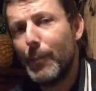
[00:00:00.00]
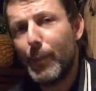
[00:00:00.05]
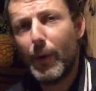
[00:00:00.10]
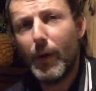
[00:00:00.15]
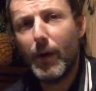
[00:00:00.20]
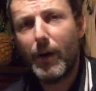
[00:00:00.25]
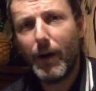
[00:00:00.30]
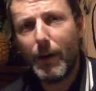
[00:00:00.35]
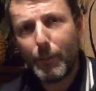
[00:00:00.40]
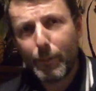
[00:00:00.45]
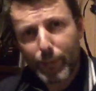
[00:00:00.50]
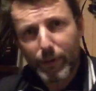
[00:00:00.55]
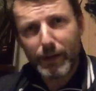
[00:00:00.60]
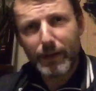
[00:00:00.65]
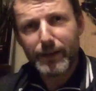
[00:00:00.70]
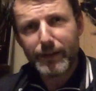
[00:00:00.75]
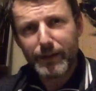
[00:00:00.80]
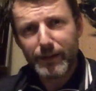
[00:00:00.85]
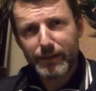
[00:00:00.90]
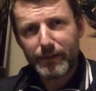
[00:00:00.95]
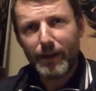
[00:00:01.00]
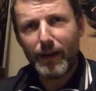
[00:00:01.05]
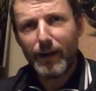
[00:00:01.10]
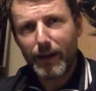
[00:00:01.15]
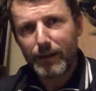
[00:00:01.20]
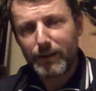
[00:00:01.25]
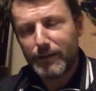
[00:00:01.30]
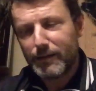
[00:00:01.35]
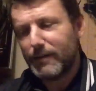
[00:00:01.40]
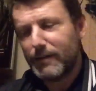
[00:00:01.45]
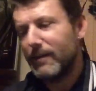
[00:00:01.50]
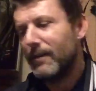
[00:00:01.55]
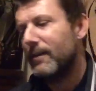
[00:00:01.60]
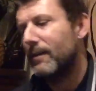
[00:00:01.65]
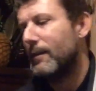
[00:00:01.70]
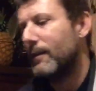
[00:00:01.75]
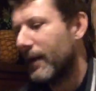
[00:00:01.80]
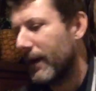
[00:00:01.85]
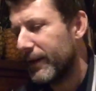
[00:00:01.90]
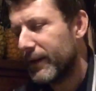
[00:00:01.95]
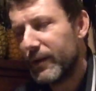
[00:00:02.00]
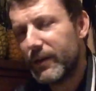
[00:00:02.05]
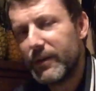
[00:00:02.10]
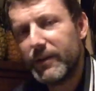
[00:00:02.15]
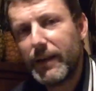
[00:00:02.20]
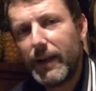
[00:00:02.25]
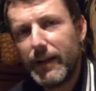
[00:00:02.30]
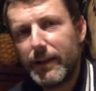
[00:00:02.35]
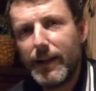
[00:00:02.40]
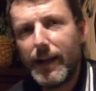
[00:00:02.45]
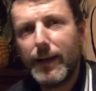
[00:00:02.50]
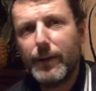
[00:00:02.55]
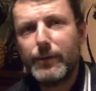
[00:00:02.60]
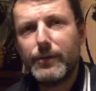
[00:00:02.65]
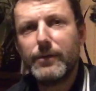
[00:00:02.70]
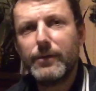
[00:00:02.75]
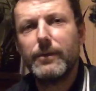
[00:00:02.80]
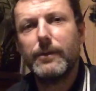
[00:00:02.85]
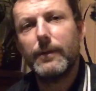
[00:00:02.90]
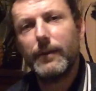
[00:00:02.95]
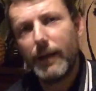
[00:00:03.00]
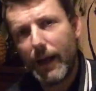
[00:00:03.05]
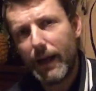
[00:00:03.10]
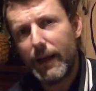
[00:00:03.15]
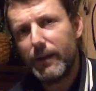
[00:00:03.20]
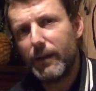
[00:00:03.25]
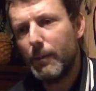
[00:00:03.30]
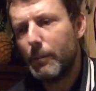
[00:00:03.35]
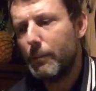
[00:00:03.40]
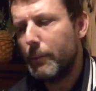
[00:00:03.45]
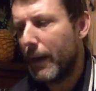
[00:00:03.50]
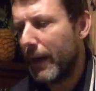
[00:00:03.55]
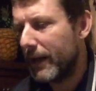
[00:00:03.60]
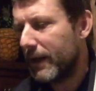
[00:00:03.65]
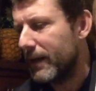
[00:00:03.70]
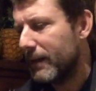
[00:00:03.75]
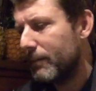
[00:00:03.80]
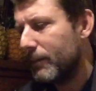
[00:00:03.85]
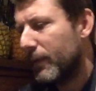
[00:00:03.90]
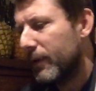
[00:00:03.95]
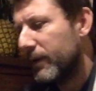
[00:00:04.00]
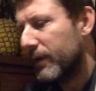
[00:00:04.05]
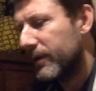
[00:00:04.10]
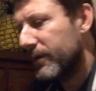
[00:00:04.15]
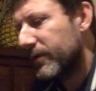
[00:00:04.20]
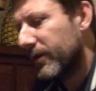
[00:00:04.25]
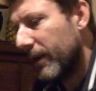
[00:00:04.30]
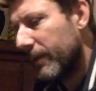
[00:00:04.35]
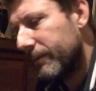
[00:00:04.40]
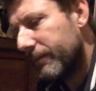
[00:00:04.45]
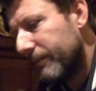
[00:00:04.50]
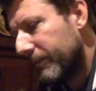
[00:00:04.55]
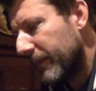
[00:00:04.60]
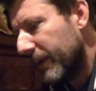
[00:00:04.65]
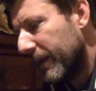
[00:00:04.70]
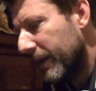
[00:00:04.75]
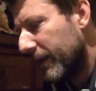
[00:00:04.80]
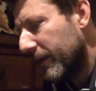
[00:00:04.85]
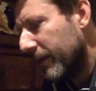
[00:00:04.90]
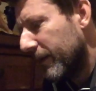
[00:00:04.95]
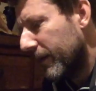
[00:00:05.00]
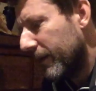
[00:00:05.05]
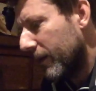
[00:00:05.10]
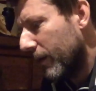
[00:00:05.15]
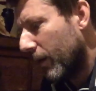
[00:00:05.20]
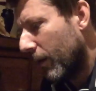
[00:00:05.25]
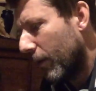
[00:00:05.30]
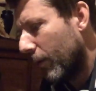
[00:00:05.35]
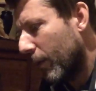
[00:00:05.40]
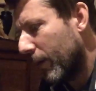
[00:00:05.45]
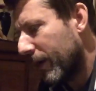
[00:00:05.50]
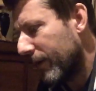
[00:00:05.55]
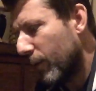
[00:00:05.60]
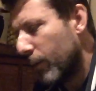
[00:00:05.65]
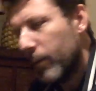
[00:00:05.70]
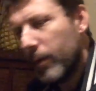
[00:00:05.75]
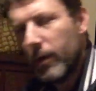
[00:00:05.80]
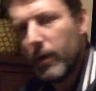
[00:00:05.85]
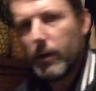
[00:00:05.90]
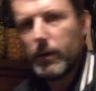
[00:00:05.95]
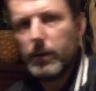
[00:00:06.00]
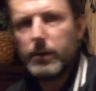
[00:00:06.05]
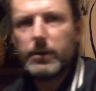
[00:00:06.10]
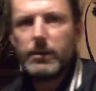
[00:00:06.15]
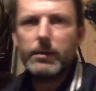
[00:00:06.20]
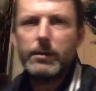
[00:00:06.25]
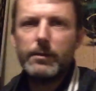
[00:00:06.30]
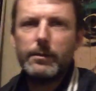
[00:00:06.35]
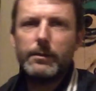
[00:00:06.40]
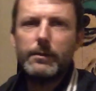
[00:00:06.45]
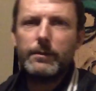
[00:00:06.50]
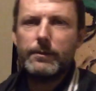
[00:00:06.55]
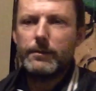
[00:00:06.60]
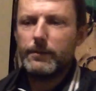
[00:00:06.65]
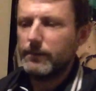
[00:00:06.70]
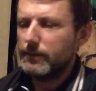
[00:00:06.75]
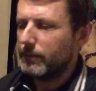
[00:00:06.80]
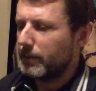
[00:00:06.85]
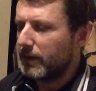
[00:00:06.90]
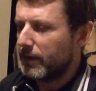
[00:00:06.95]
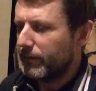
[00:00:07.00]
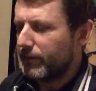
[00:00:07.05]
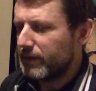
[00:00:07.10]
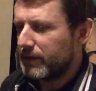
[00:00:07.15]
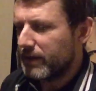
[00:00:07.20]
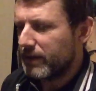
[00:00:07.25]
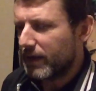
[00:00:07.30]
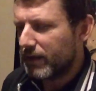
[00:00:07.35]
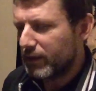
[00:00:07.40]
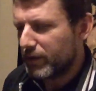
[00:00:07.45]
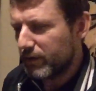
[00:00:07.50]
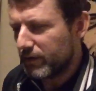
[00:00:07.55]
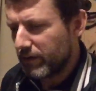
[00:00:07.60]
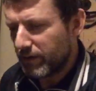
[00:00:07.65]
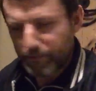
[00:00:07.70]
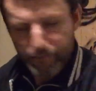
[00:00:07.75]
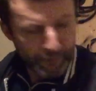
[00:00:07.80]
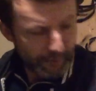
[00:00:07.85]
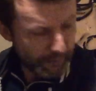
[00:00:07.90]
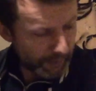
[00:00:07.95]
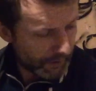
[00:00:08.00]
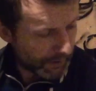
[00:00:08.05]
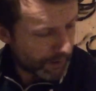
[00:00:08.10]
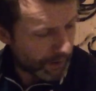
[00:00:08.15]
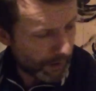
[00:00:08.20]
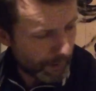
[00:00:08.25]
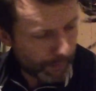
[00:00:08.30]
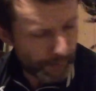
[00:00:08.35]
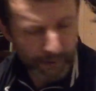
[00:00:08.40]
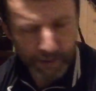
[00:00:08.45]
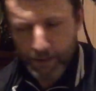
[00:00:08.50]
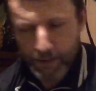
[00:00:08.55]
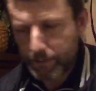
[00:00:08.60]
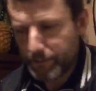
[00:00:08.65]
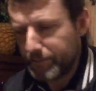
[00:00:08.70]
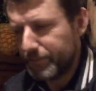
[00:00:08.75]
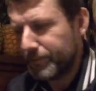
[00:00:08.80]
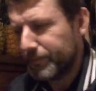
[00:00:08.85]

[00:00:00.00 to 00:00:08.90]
but I'm brilliant at darts, and I stand out, and I'm banking money. So whatever works, whatever takes you to the fucking top, innit?